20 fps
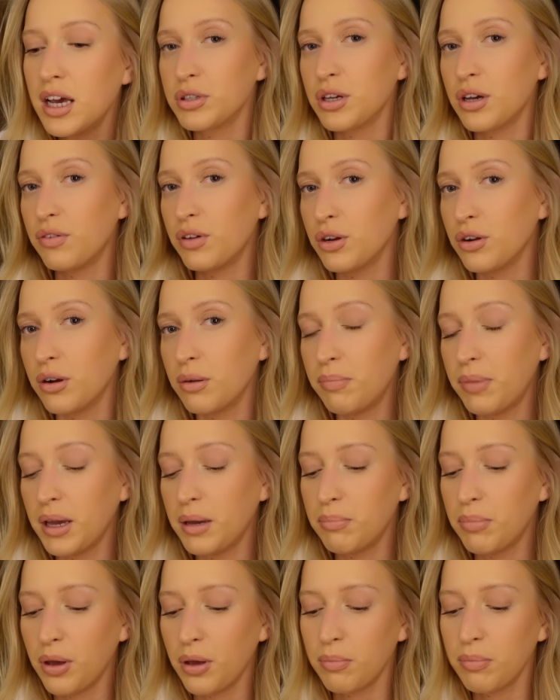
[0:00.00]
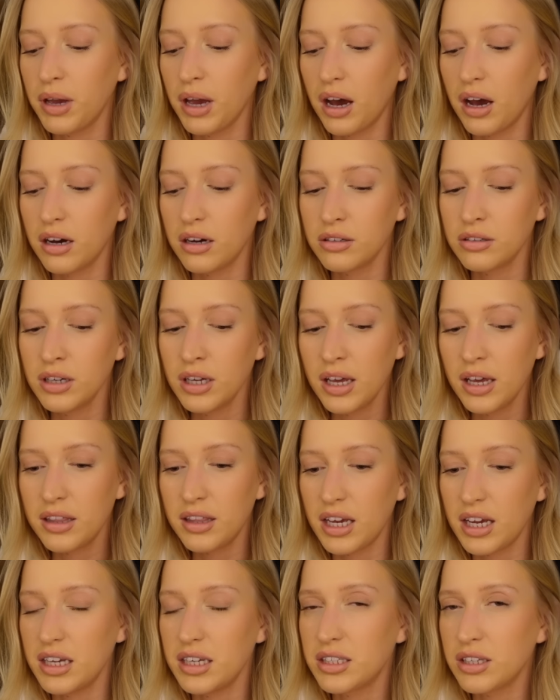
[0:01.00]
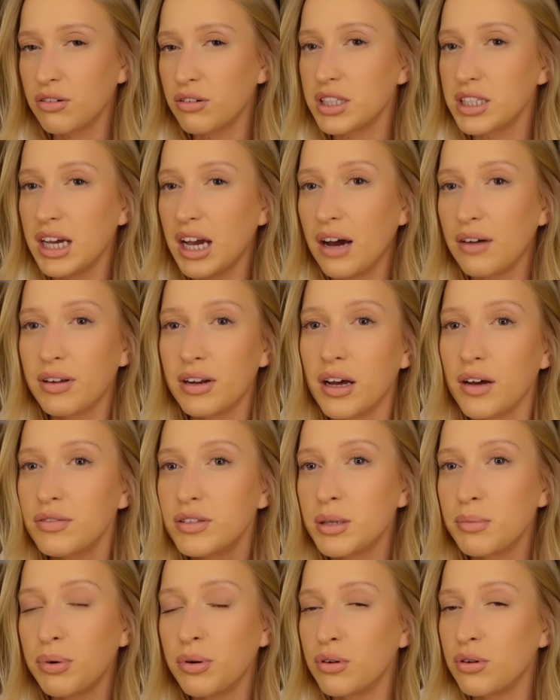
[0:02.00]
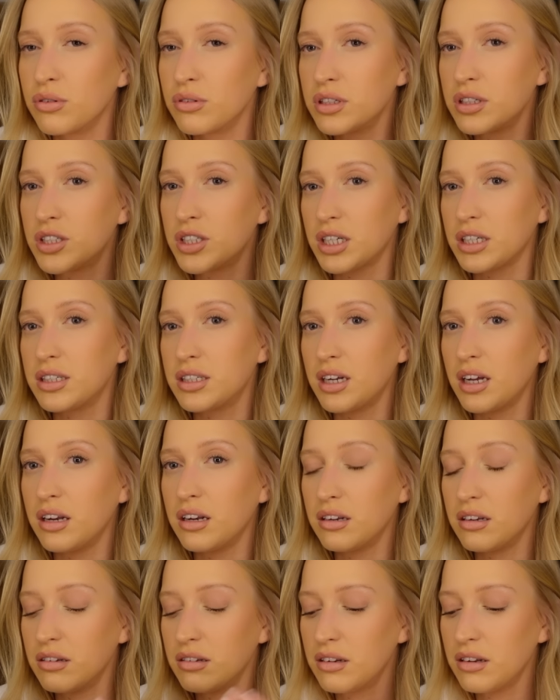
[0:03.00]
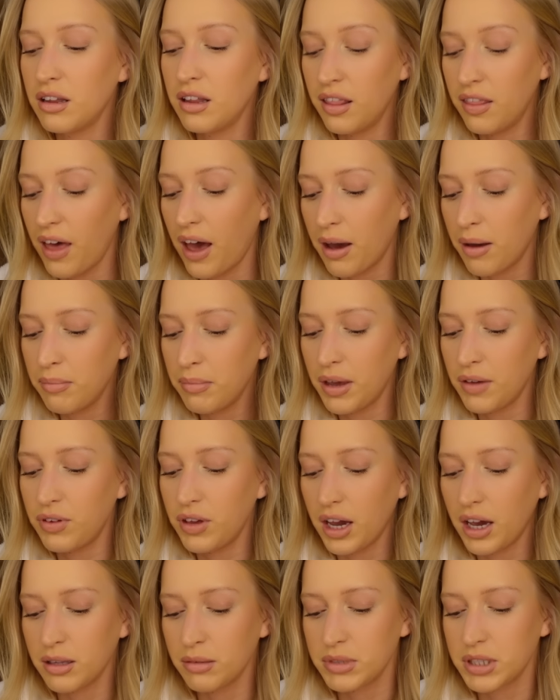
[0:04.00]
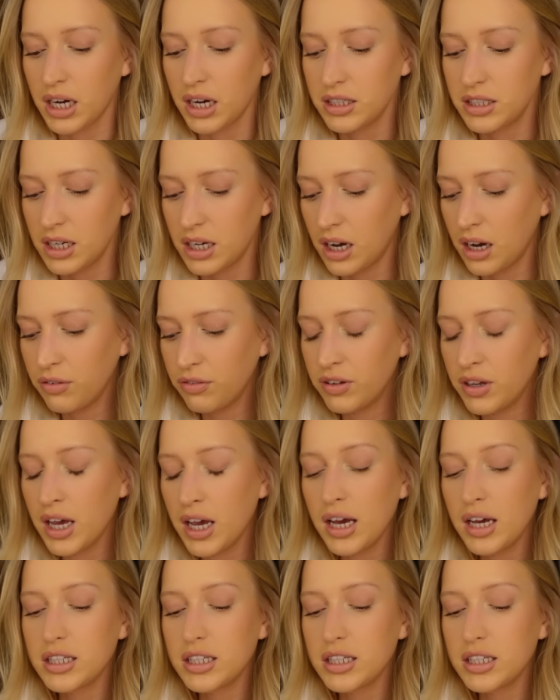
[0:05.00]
So if you're not a big boob girl, these honestly have enough support just in them if you get them tight enough.